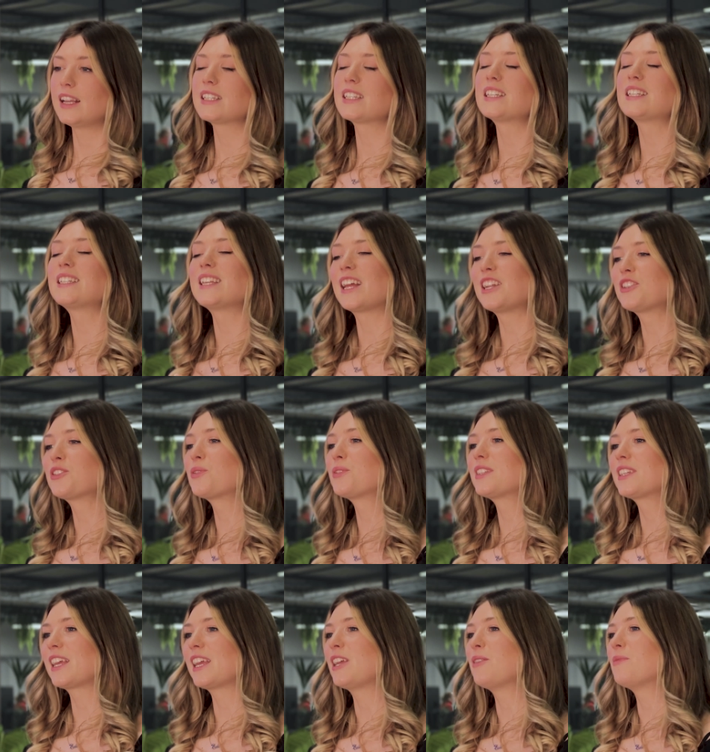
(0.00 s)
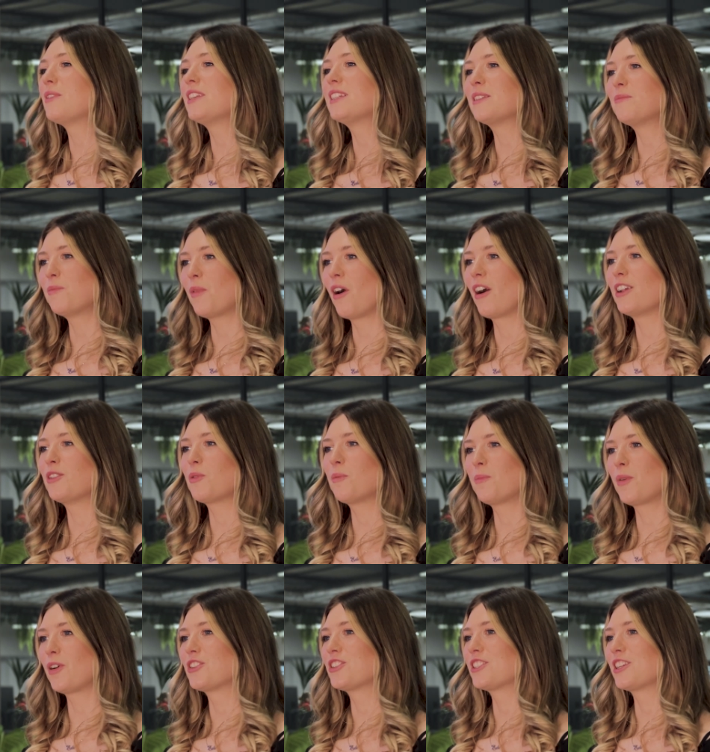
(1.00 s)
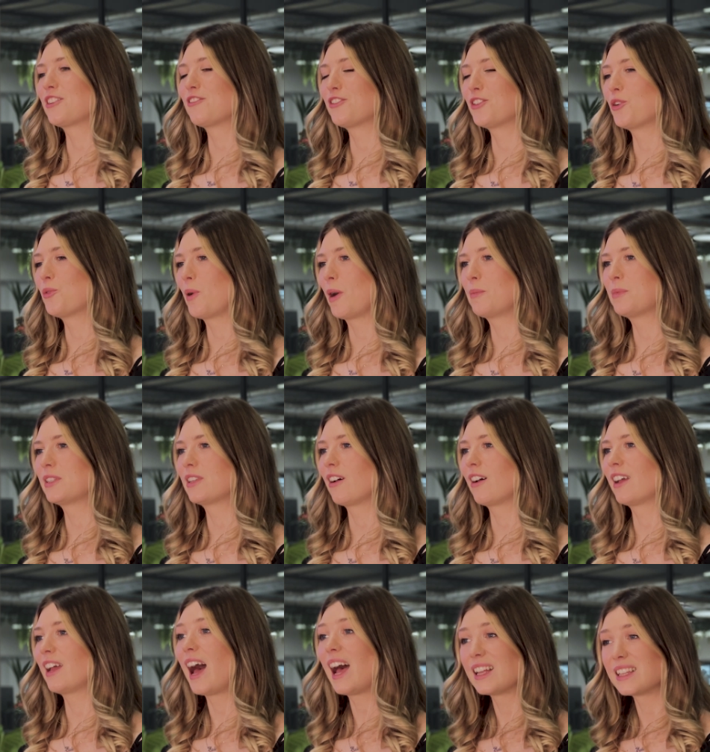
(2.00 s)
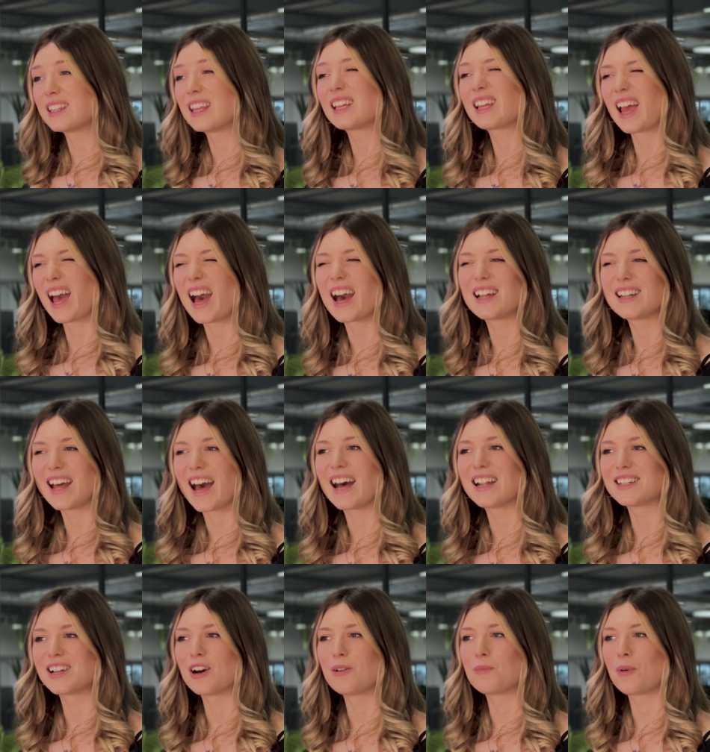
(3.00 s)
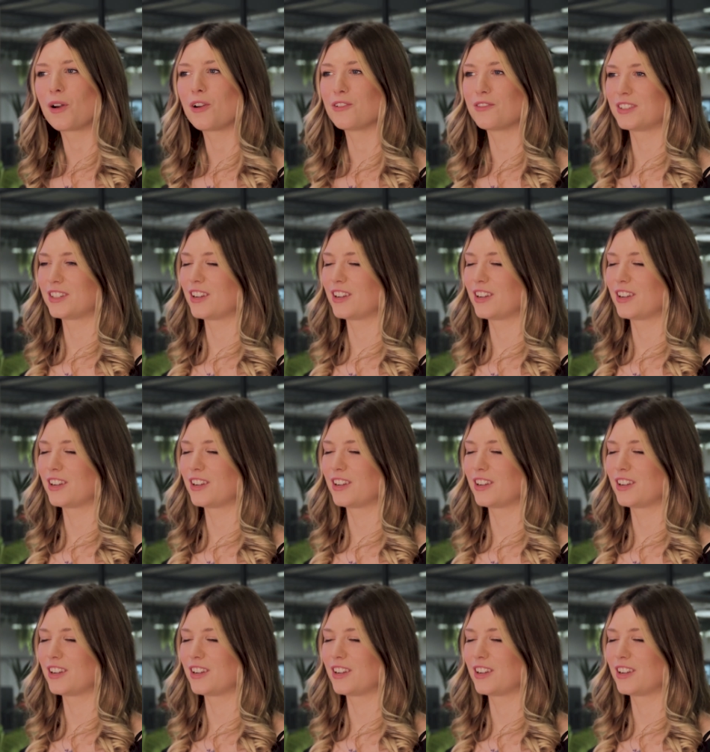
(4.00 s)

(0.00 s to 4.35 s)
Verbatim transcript: It's essential to keep these in mind when budgeting for your website, as they can add up over